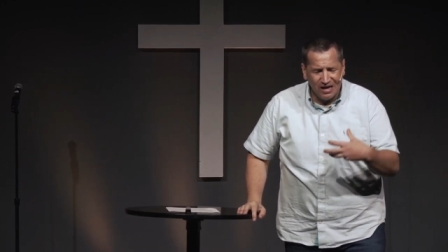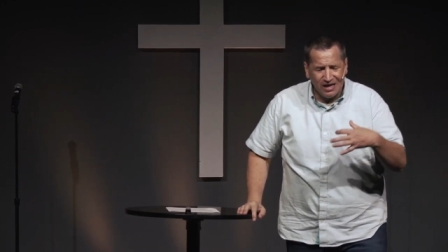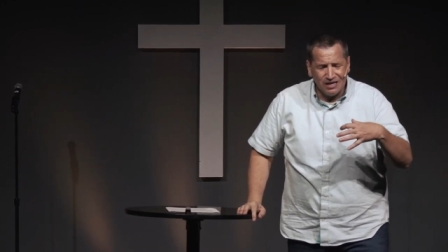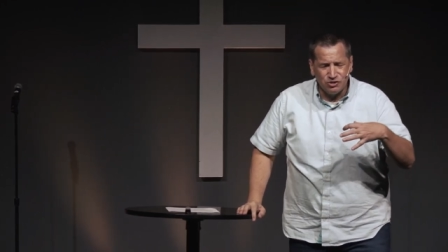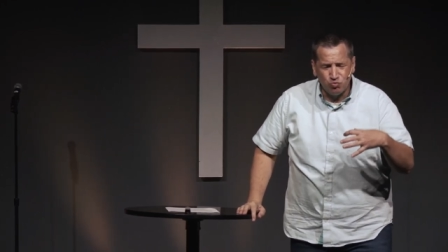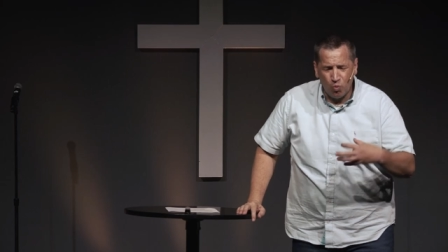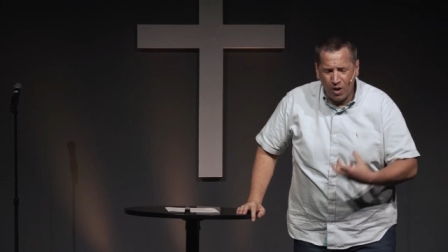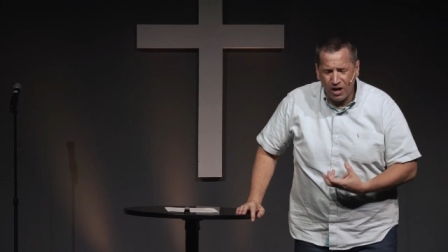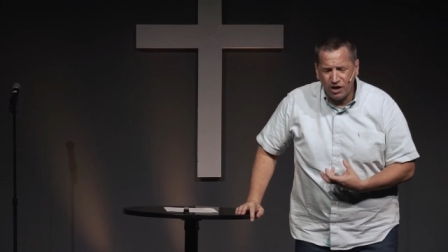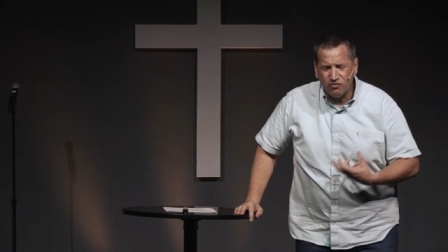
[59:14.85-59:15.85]
is
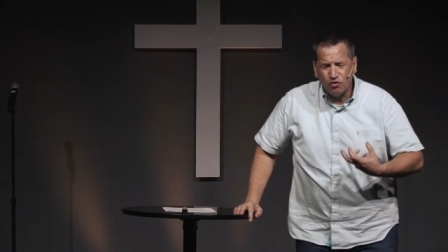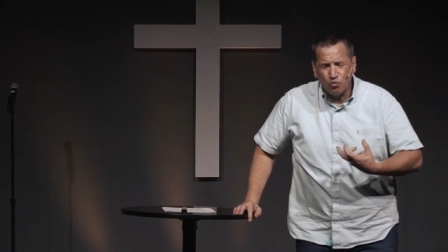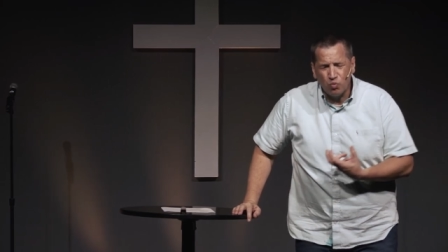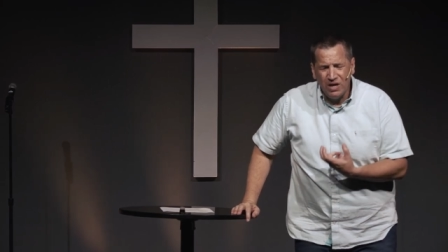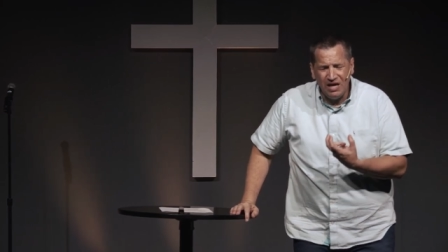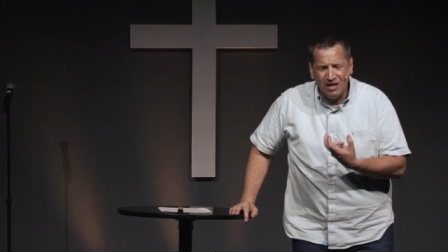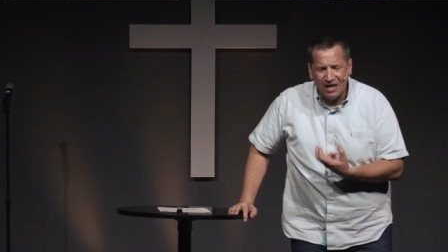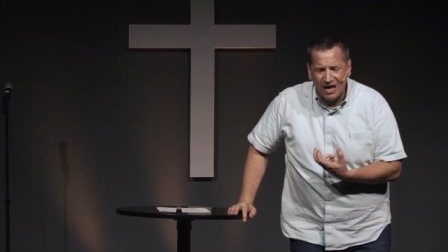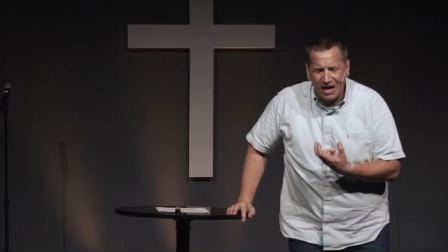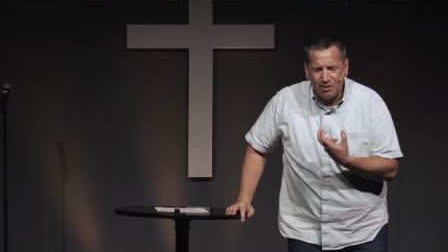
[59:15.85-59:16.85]
wanting to
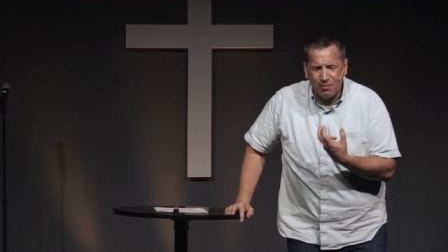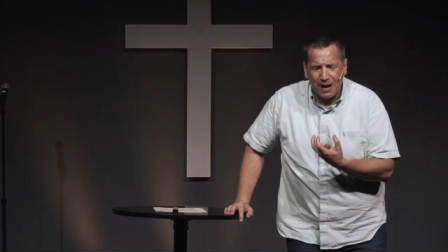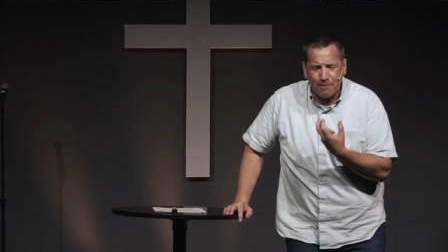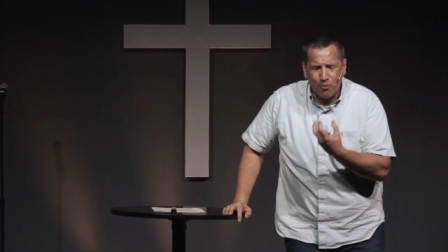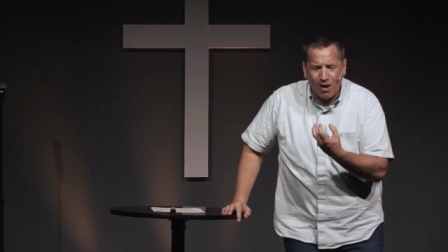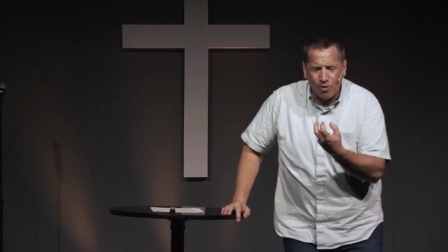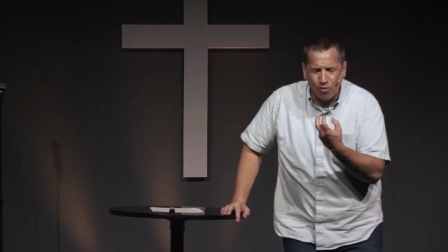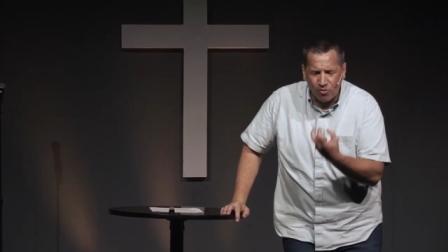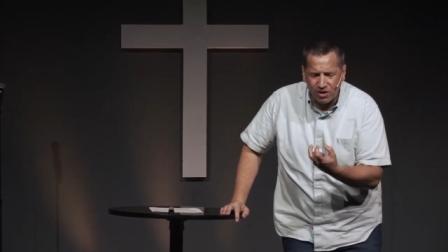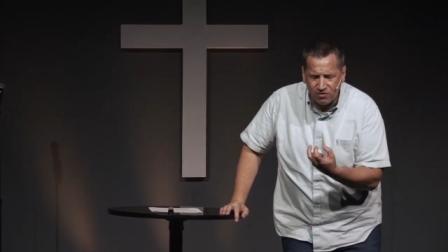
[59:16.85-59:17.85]
realign my
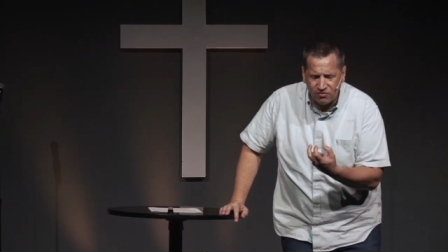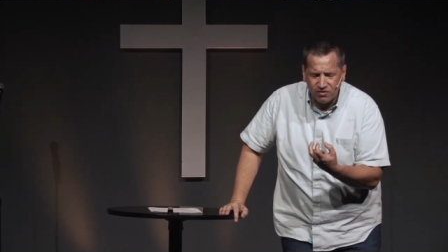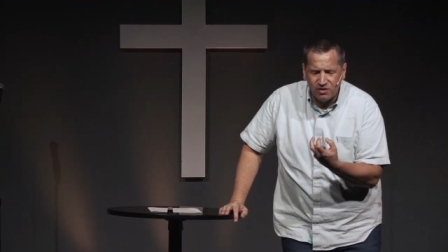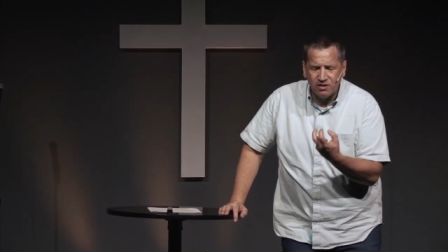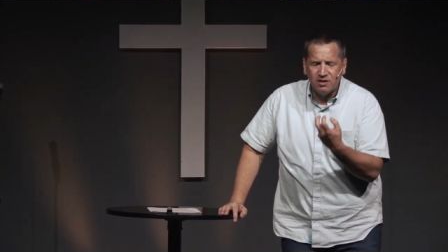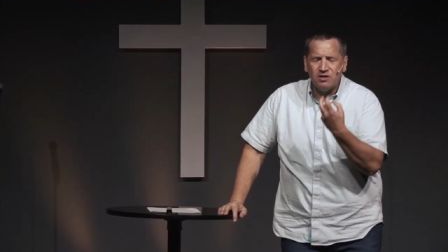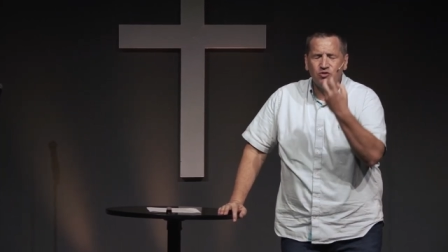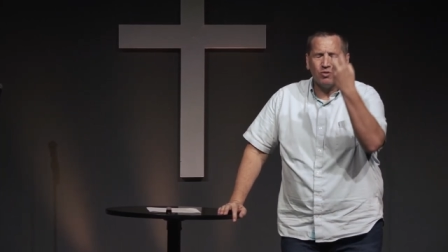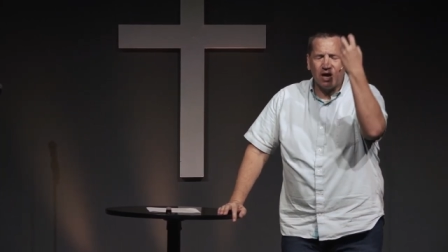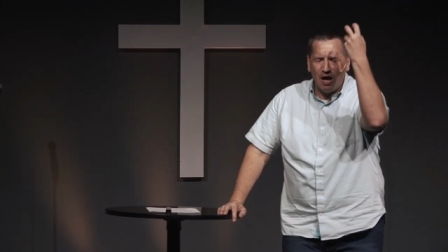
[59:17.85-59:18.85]
priorities to
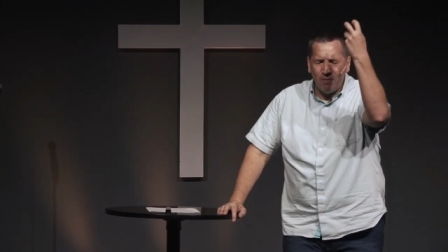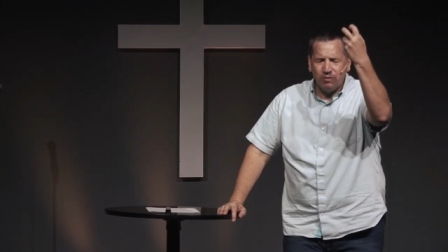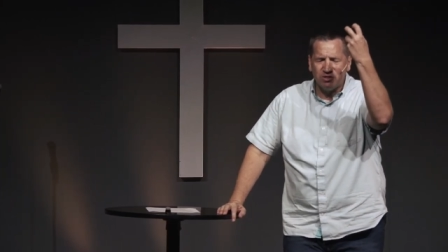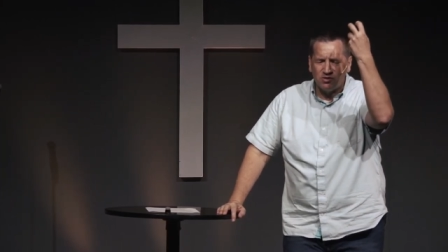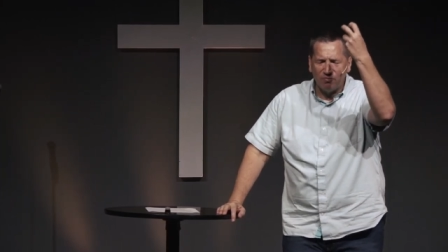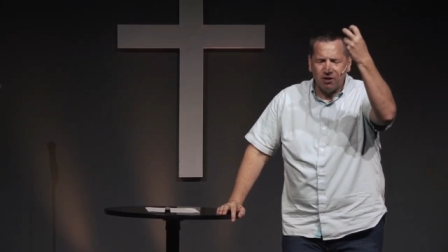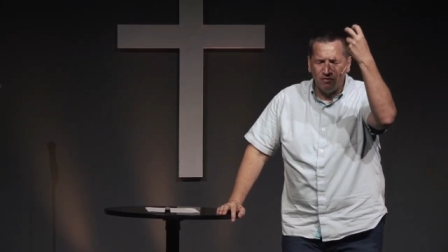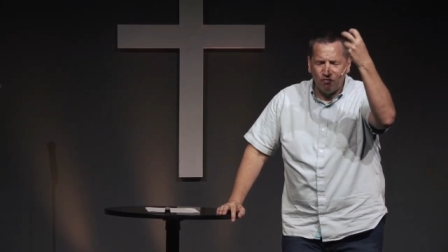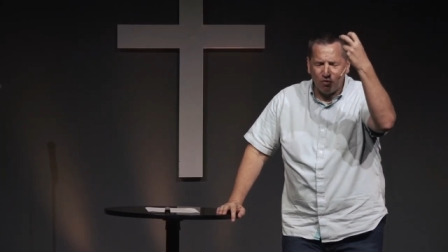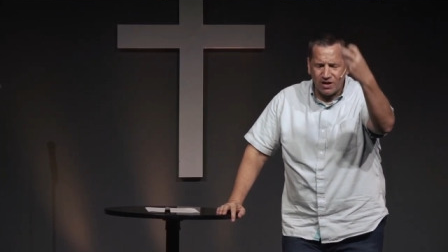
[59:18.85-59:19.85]
accomplish something
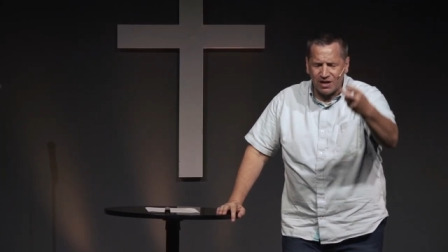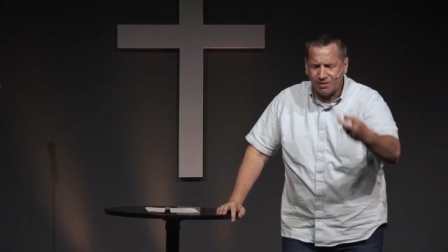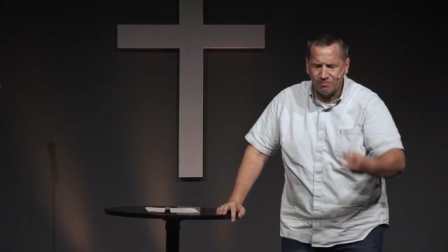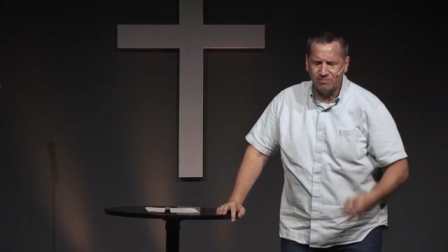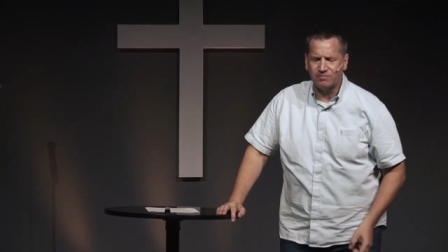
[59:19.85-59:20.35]
for Him